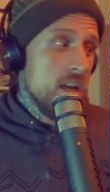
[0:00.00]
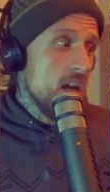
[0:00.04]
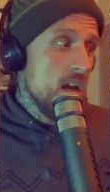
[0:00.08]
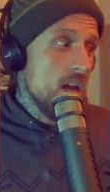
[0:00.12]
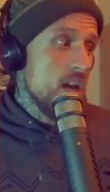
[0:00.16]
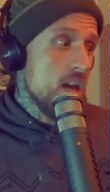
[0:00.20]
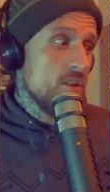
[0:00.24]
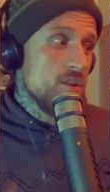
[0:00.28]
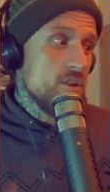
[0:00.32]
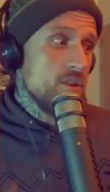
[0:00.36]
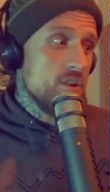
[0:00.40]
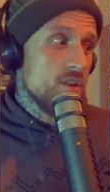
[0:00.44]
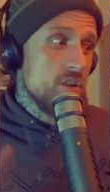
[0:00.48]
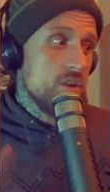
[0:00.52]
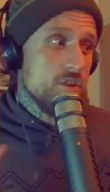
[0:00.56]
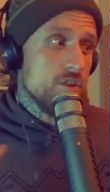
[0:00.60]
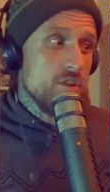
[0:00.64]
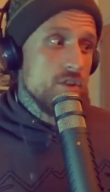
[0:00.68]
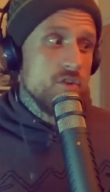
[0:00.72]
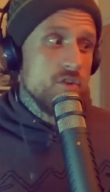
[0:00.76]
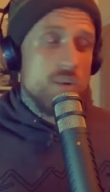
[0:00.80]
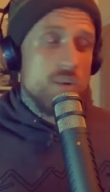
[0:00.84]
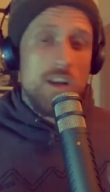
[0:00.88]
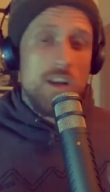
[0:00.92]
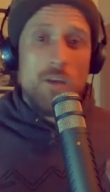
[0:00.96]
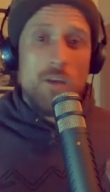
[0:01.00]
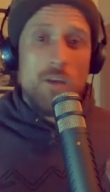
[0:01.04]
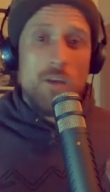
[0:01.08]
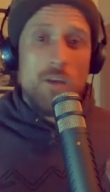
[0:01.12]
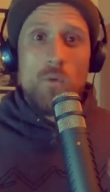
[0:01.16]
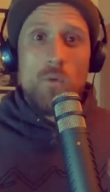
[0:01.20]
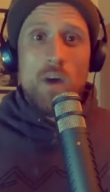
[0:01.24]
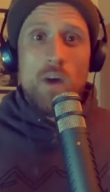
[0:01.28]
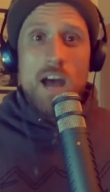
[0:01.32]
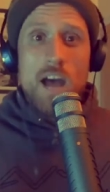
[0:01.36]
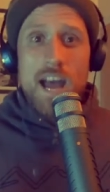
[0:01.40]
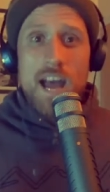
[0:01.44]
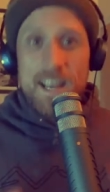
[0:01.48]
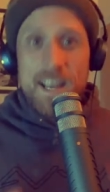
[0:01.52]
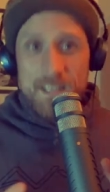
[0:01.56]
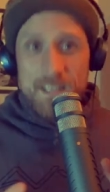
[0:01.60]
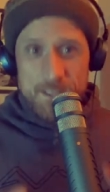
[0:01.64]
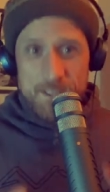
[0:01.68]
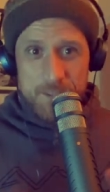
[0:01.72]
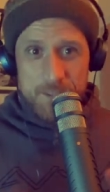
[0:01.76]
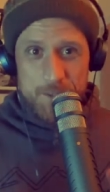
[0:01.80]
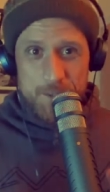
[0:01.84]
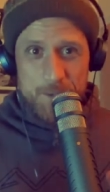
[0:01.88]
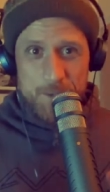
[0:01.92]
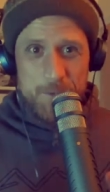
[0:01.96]
and just concentrate on what I
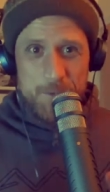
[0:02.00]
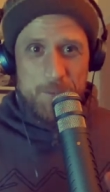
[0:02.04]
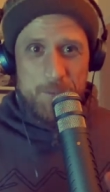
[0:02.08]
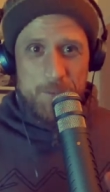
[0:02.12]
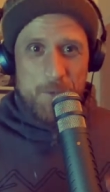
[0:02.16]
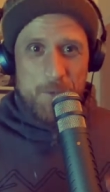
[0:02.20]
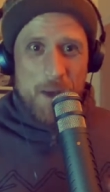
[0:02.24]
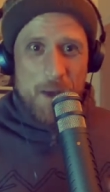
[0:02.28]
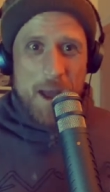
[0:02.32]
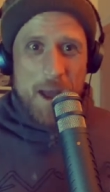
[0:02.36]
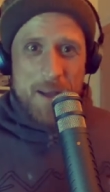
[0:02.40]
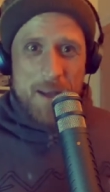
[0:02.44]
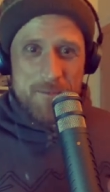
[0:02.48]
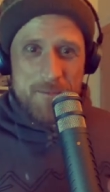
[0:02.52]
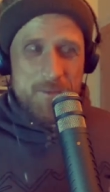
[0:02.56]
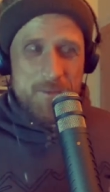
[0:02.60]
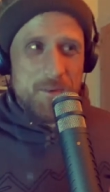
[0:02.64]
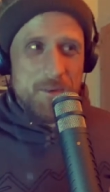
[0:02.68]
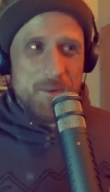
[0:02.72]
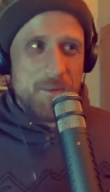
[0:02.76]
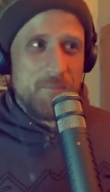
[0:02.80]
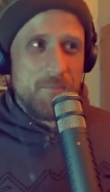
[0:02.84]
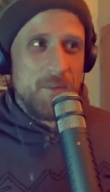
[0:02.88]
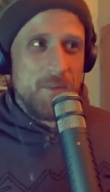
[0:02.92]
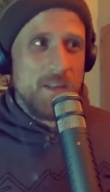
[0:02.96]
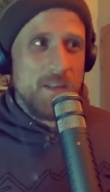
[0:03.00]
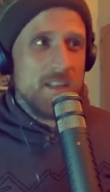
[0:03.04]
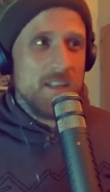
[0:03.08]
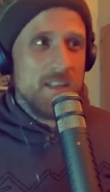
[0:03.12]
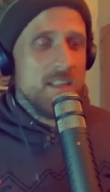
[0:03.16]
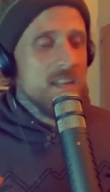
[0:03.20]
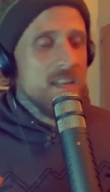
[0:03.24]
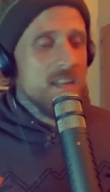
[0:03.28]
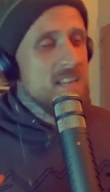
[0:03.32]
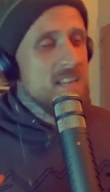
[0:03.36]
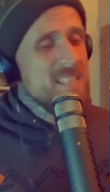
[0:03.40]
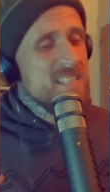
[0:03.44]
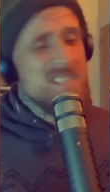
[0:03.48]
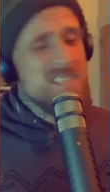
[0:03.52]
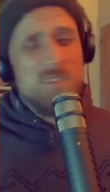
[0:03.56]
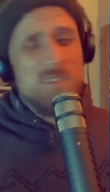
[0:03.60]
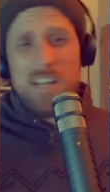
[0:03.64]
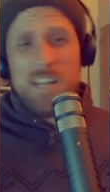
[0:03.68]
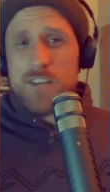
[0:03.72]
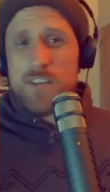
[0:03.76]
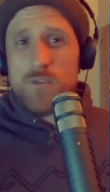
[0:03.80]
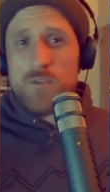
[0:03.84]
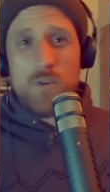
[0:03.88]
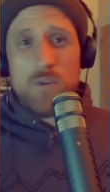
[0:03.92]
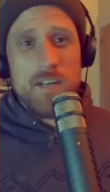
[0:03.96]
can do and what I'm doing, but still
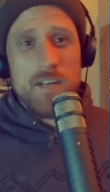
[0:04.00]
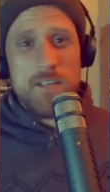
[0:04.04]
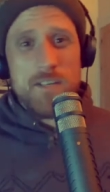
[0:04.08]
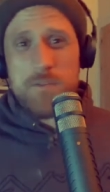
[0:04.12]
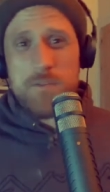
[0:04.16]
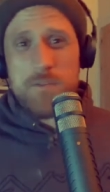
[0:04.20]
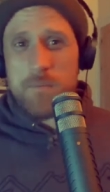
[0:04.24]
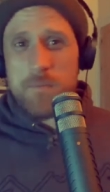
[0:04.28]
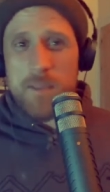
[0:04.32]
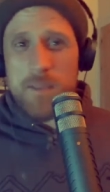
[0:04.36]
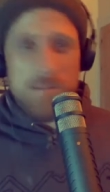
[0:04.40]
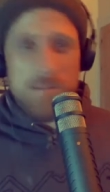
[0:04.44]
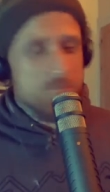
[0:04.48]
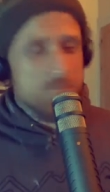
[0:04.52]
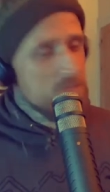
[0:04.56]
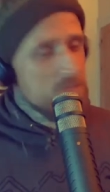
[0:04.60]
get drawn into it, man.